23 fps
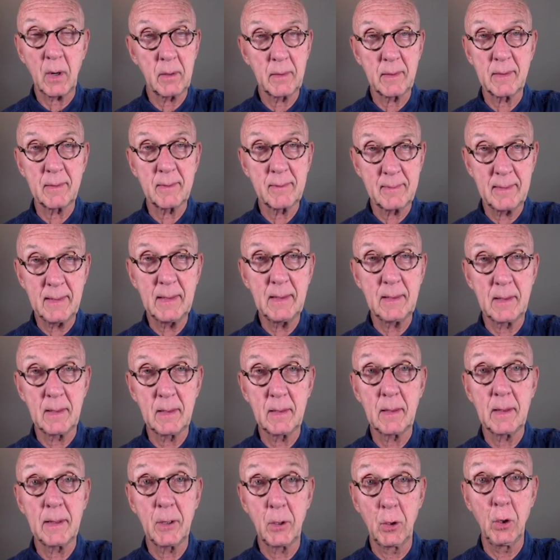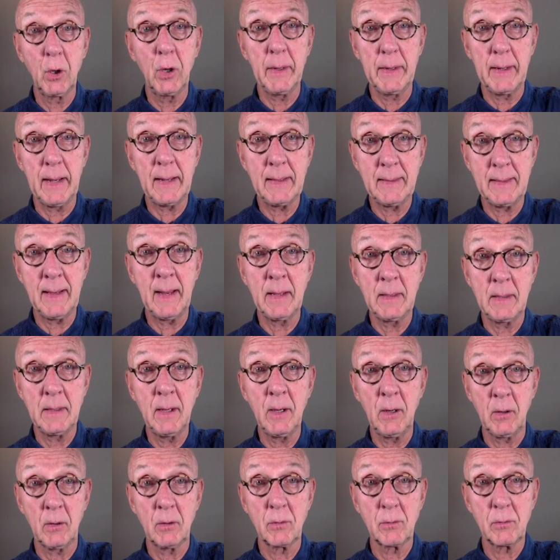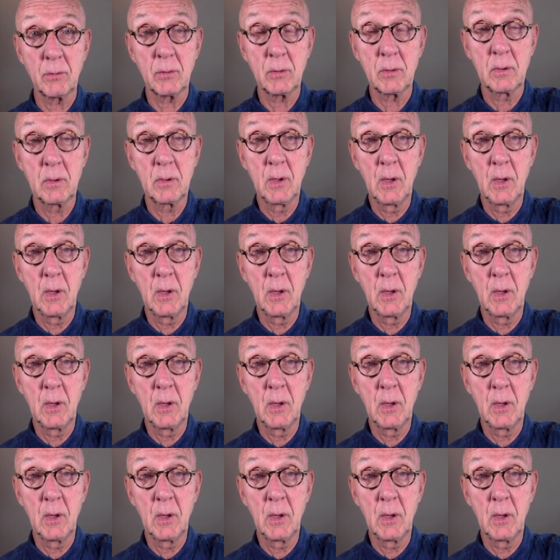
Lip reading: are exceedingly good at 10 years.